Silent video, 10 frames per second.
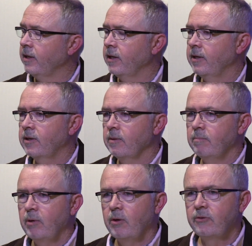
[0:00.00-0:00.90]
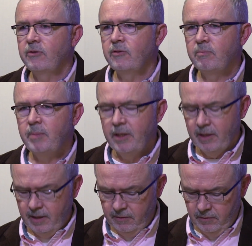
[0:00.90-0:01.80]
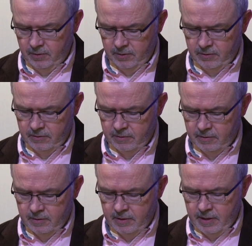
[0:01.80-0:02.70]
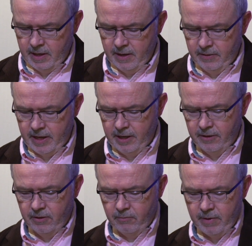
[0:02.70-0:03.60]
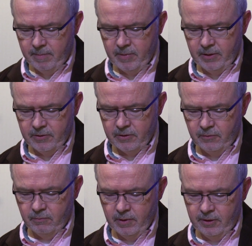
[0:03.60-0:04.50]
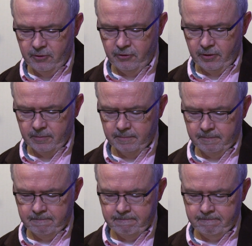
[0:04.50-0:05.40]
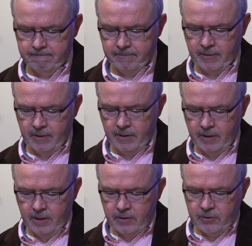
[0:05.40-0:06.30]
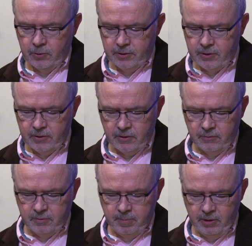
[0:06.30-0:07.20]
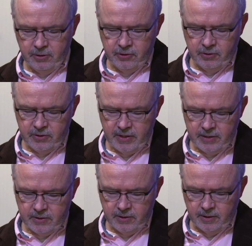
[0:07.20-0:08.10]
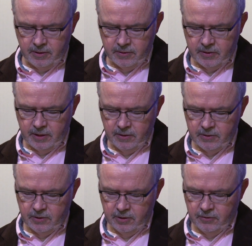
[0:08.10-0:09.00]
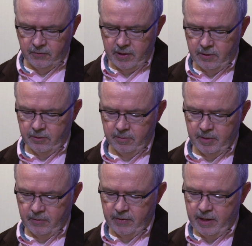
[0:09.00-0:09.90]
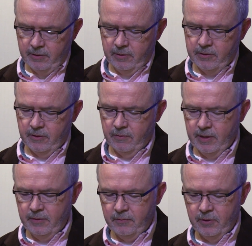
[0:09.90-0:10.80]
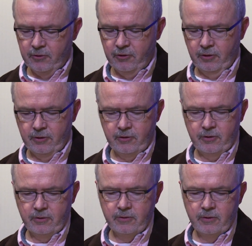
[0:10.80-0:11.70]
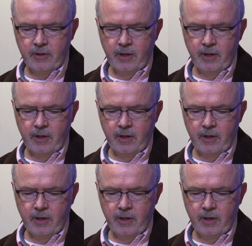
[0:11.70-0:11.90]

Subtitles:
in compulsive behaviors than in the remnants of religion. Sources of spiritual sustenance and the search for ultimate values have left the churches,